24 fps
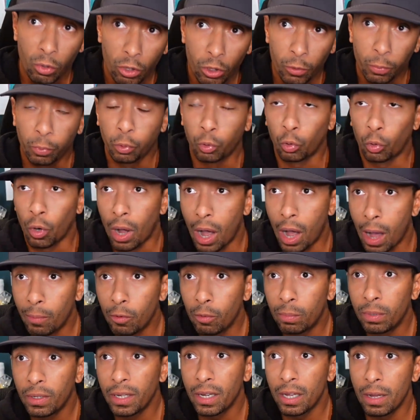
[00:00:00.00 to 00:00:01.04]

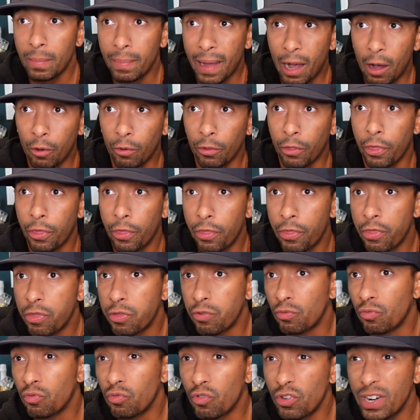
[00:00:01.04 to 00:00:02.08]
probably about
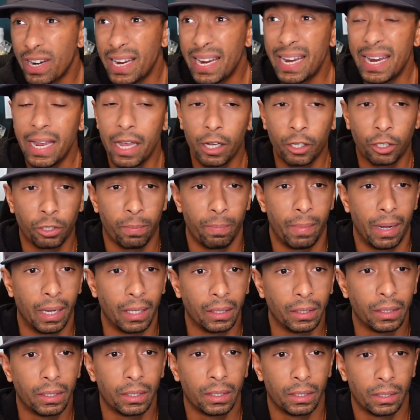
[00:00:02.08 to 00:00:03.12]
3-ish
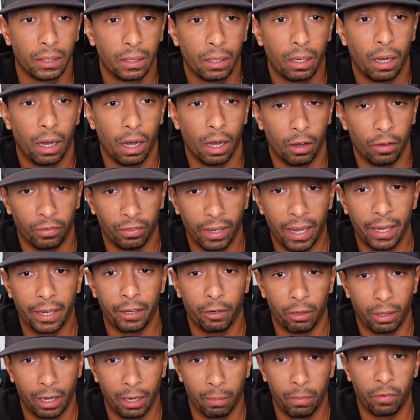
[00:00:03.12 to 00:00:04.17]
months of
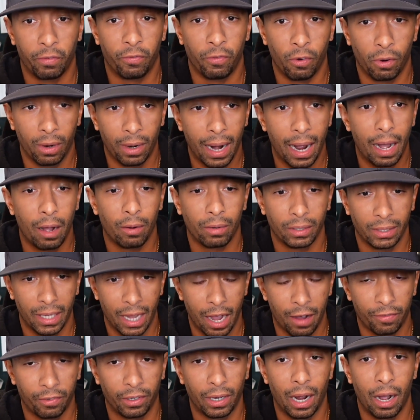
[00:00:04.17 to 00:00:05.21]
like before hours,
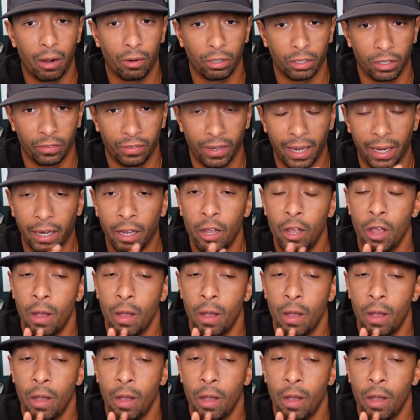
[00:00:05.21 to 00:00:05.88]
after hours of like,